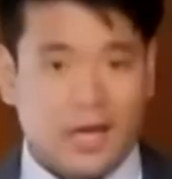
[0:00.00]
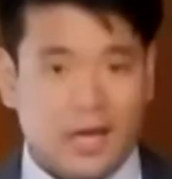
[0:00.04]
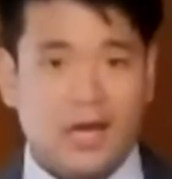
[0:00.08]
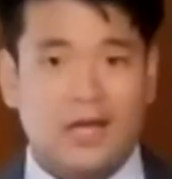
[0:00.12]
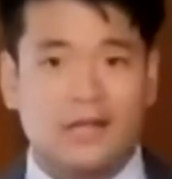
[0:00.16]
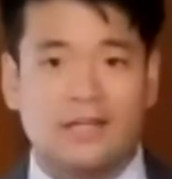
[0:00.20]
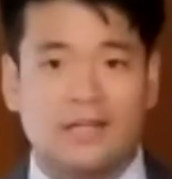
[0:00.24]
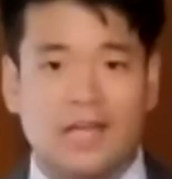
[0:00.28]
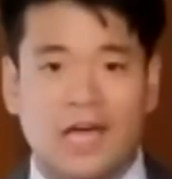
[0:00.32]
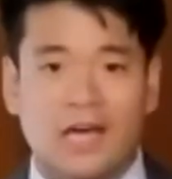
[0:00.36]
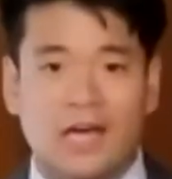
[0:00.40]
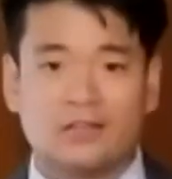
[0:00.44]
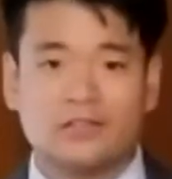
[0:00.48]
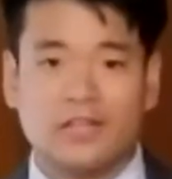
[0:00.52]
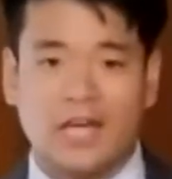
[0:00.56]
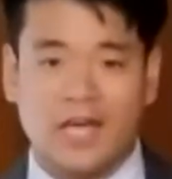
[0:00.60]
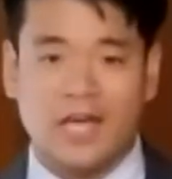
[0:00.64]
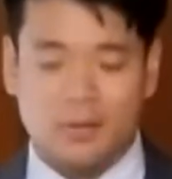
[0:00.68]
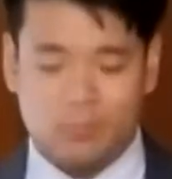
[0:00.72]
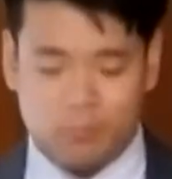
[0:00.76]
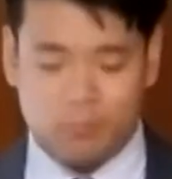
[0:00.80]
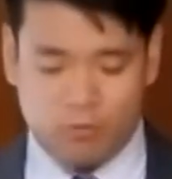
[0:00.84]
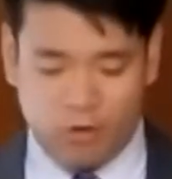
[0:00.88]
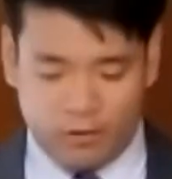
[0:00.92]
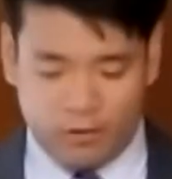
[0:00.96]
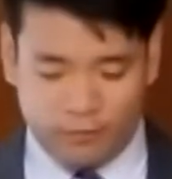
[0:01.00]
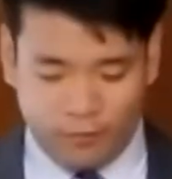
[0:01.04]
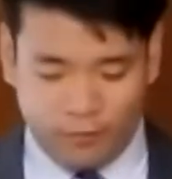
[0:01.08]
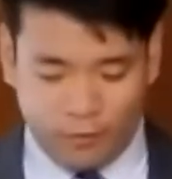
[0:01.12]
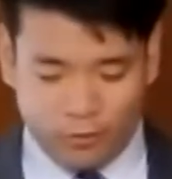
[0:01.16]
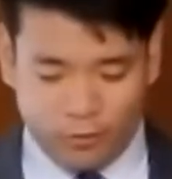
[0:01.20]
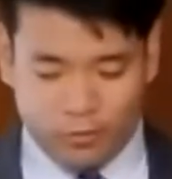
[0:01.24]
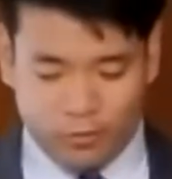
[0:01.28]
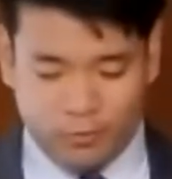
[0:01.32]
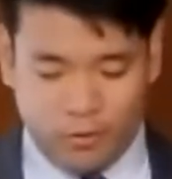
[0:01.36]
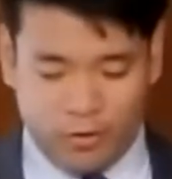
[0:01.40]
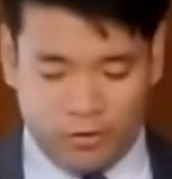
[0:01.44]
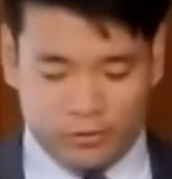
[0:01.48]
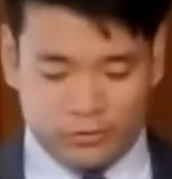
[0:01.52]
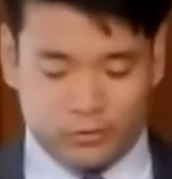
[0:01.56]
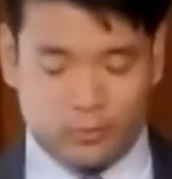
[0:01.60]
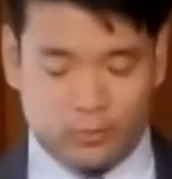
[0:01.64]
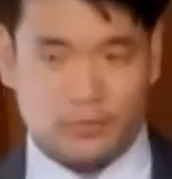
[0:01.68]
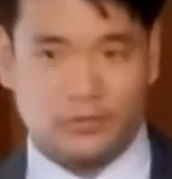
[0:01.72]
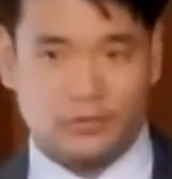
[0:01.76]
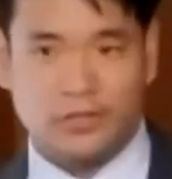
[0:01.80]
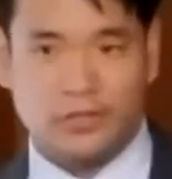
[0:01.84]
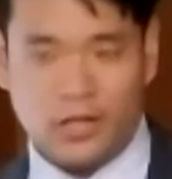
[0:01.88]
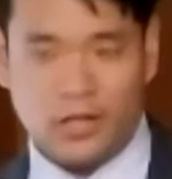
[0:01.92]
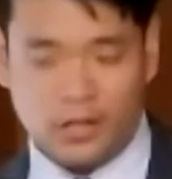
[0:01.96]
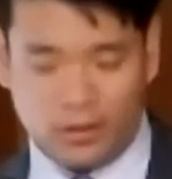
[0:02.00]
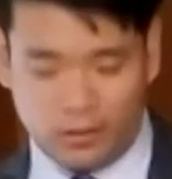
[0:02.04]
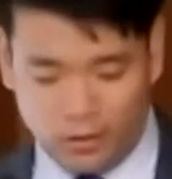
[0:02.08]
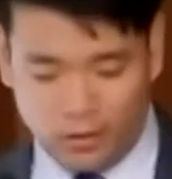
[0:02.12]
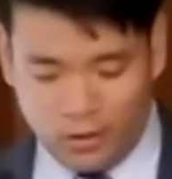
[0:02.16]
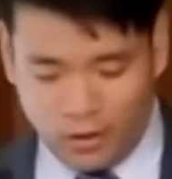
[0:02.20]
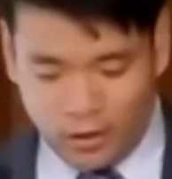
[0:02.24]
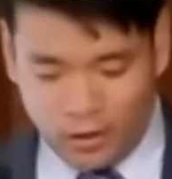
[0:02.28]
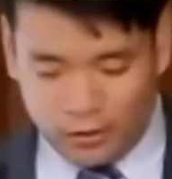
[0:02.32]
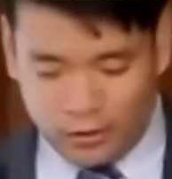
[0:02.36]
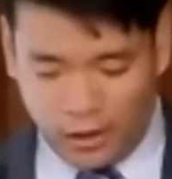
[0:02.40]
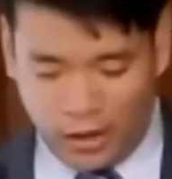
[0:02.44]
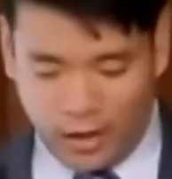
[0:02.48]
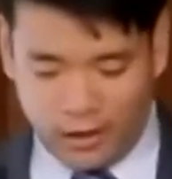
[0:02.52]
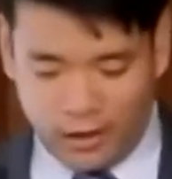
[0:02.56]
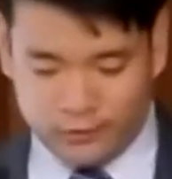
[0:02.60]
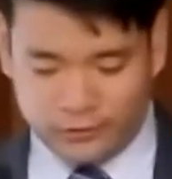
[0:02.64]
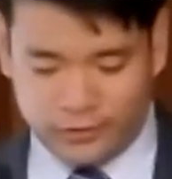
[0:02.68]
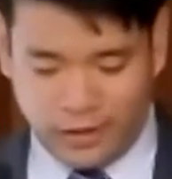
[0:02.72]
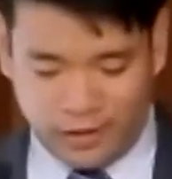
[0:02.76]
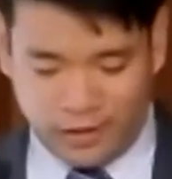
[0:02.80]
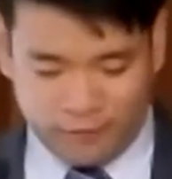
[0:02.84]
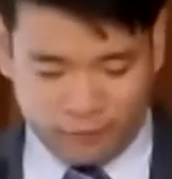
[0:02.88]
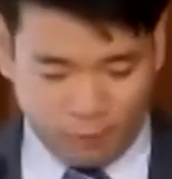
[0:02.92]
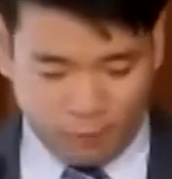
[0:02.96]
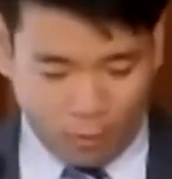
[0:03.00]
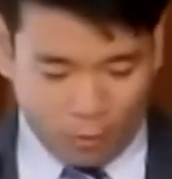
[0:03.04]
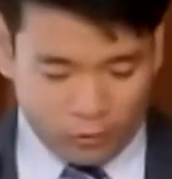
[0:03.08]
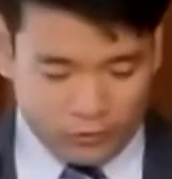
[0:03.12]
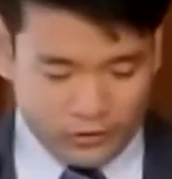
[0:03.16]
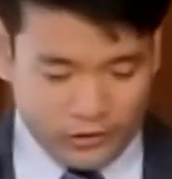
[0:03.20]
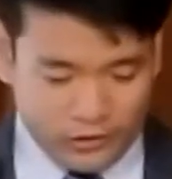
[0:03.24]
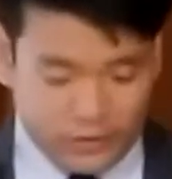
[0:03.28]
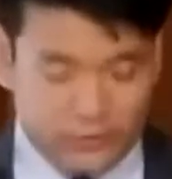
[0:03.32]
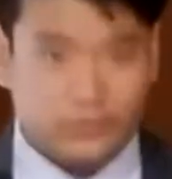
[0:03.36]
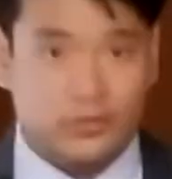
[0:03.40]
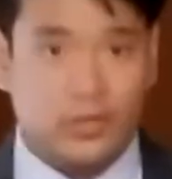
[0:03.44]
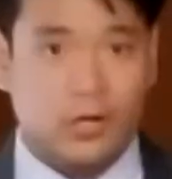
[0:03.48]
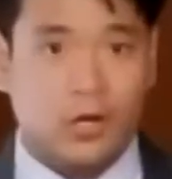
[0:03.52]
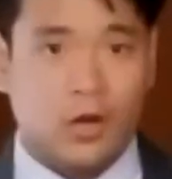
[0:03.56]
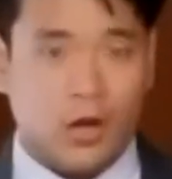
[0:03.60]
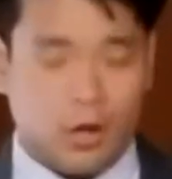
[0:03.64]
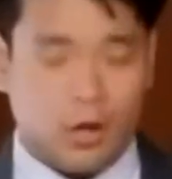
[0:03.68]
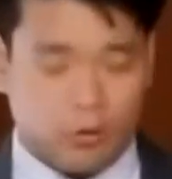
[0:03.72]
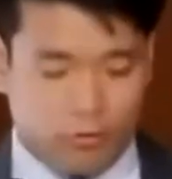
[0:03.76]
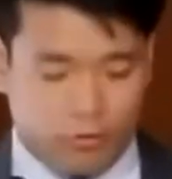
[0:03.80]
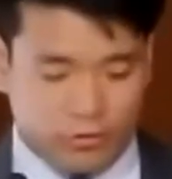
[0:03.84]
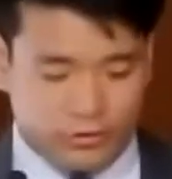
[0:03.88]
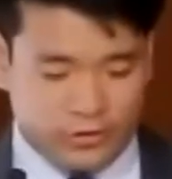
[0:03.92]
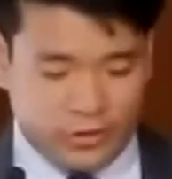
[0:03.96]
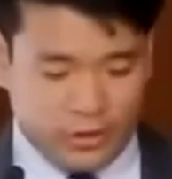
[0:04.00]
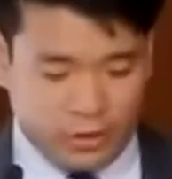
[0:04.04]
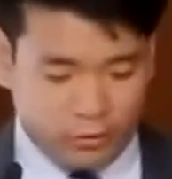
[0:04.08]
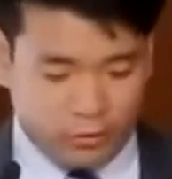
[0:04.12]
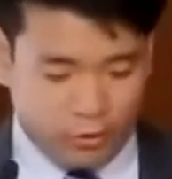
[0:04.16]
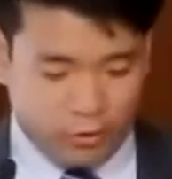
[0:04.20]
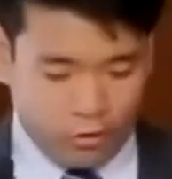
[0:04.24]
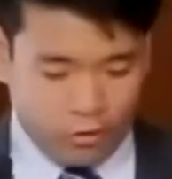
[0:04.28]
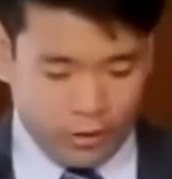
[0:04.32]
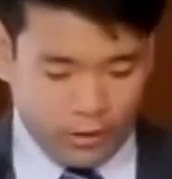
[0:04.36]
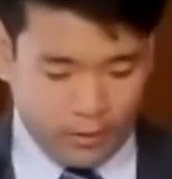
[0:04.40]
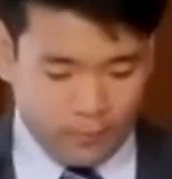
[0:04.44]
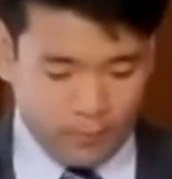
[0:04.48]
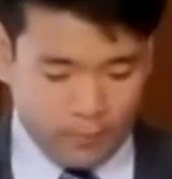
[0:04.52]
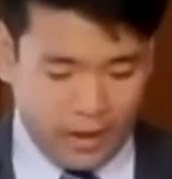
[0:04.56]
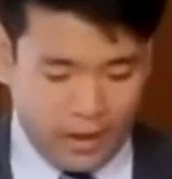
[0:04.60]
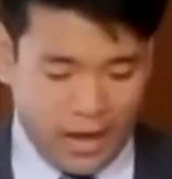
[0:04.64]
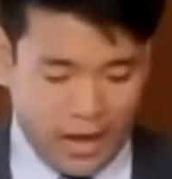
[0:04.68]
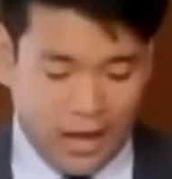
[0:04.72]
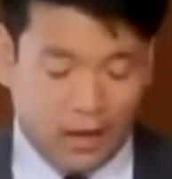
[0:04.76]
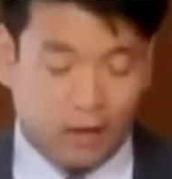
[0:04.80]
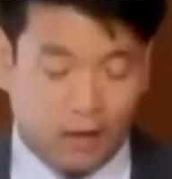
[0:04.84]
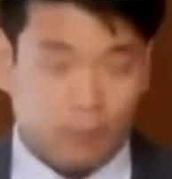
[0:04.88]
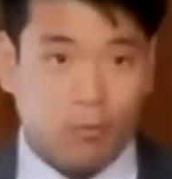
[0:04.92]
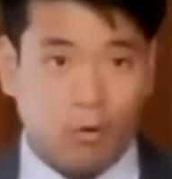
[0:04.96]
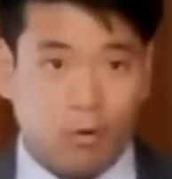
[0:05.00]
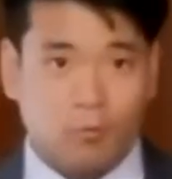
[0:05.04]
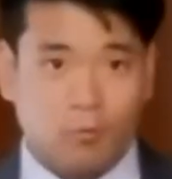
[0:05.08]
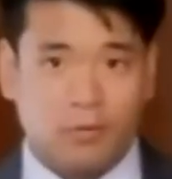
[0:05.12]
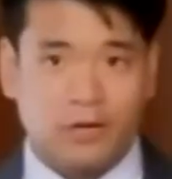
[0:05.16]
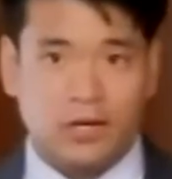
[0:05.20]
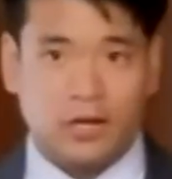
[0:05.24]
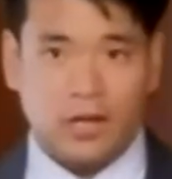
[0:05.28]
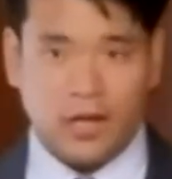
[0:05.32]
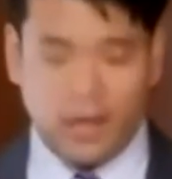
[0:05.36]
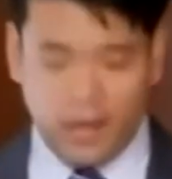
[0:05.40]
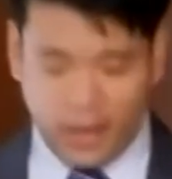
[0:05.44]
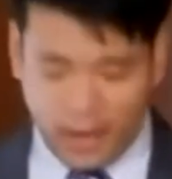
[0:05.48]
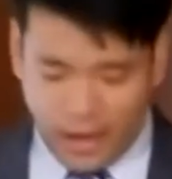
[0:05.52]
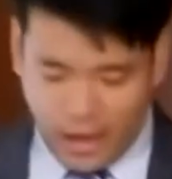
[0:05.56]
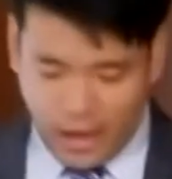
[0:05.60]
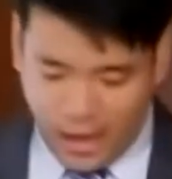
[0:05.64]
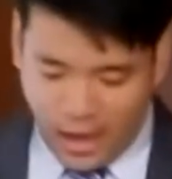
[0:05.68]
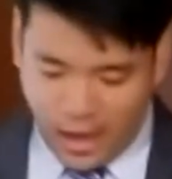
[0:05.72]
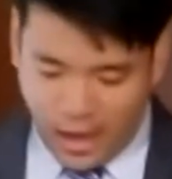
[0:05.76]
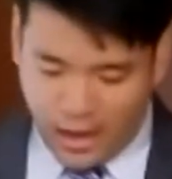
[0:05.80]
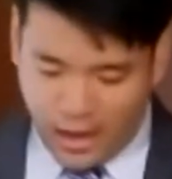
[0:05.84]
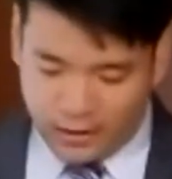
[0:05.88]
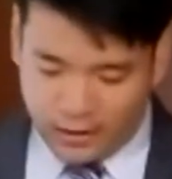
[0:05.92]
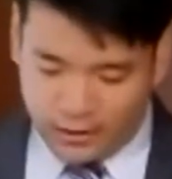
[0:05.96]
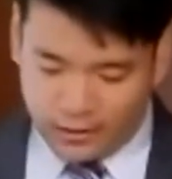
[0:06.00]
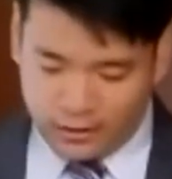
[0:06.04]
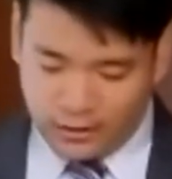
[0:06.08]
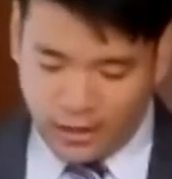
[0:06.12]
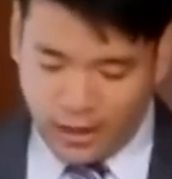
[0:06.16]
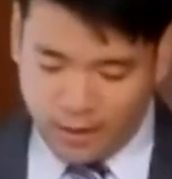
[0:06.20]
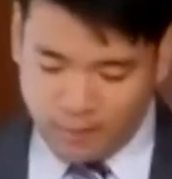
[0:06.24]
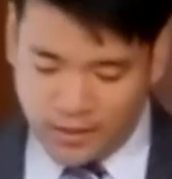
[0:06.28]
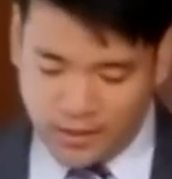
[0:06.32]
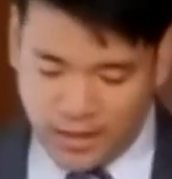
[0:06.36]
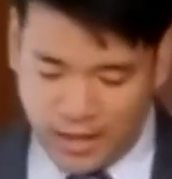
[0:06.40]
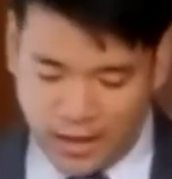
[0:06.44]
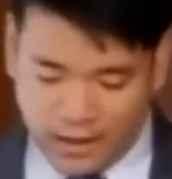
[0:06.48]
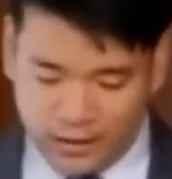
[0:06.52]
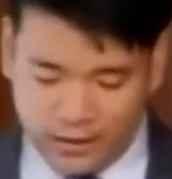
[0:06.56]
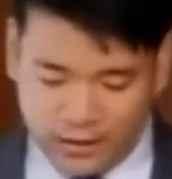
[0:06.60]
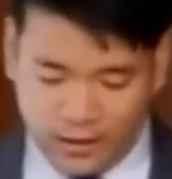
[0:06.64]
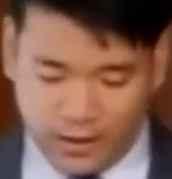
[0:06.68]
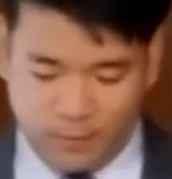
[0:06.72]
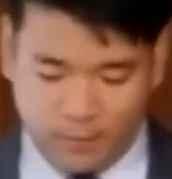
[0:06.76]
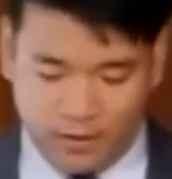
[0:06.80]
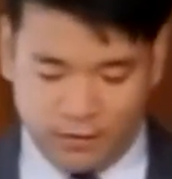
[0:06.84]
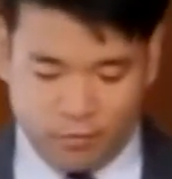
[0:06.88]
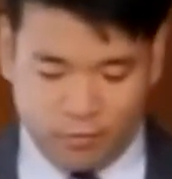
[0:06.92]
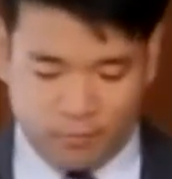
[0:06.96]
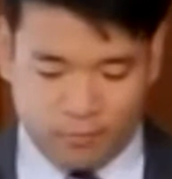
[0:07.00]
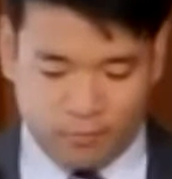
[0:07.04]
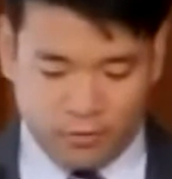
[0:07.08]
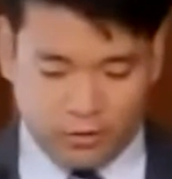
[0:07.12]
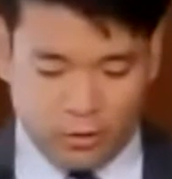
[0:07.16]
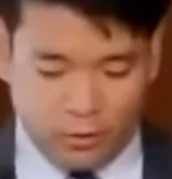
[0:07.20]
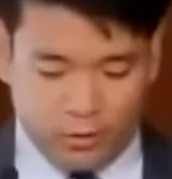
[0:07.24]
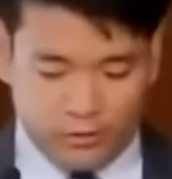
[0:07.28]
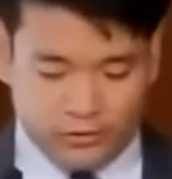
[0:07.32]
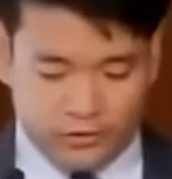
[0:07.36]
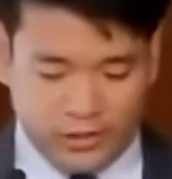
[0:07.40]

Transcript: Next, I am grateful to Mary Sue Bissell, Zev Moses, Christina Durham, Alec Bowman, and Temi Adeyemi from the U.S.